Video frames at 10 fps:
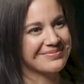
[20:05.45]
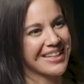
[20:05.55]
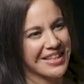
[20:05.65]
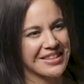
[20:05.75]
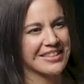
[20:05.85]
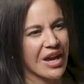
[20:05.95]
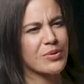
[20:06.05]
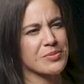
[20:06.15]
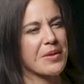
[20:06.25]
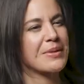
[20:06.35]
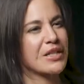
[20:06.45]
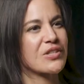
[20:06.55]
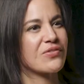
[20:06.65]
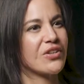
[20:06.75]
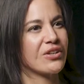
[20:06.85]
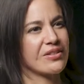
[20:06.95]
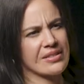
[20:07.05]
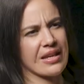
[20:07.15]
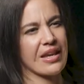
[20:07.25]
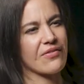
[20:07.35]
And I think that was my biggest fear, is
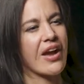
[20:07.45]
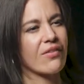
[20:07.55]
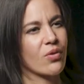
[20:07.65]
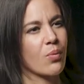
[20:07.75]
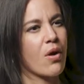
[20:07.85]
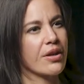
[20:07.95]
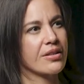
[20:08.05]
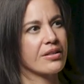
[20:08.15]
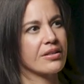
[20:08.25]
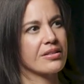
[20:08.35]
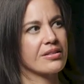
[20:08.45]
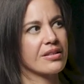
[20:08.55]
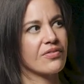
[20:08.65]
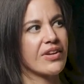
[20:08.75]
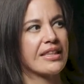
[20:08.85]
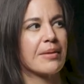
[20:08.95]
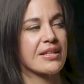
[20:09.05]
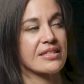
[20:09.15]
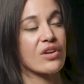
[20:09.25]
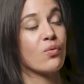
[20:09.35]
like, if I ever wanted, if I let
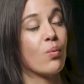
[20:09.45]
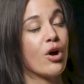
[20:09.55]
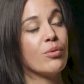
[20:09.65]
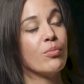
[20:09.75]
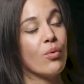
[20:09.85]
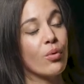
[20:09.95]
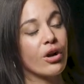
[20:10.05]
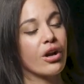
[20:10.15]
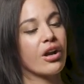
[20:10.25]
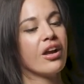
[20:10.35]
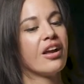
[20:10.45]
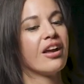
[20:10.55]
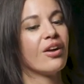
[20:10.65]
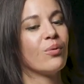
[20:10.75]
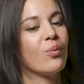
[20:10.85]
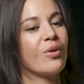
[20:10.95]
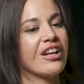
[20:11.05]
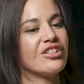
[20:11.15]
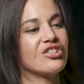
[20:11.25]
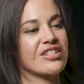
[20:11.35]
myself want more, would
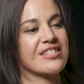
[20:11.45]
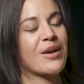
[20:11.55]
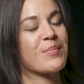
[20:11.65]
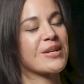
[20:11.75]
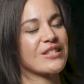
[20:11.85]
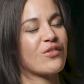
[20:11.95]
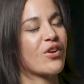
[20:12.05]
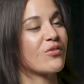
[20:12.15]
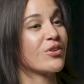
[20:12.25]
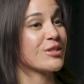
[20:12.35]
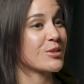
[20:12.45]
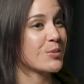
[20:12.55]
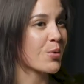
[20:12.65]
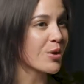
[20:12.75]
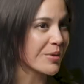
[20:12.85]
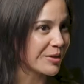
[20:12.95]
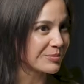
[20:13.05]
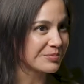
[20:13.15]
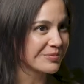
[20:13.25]
I just set myself up for disappointment?